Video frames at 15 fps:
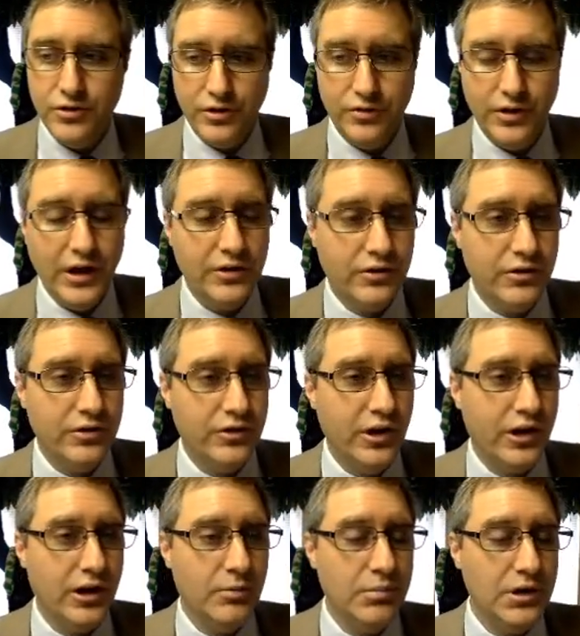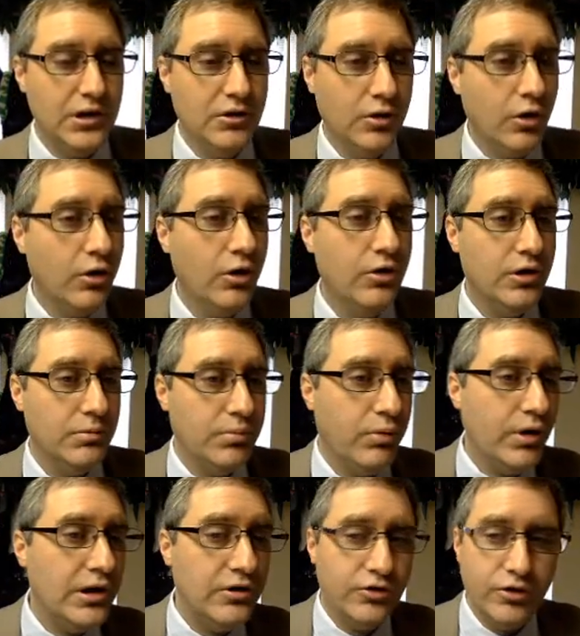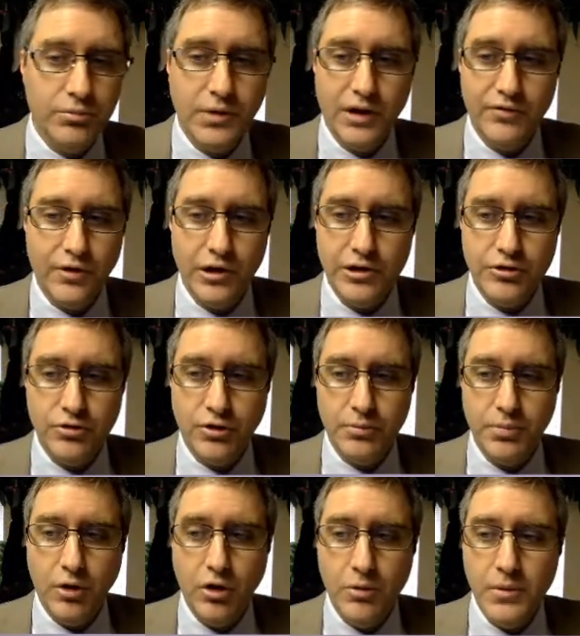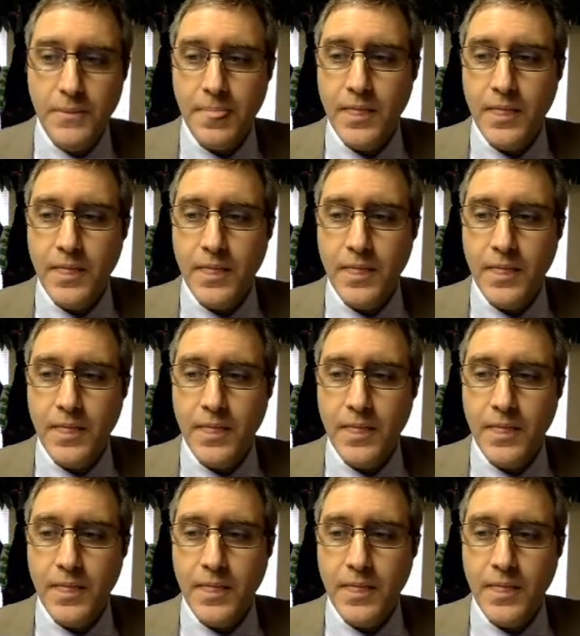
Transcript: of lessons that can be learned and preached from that very short poem,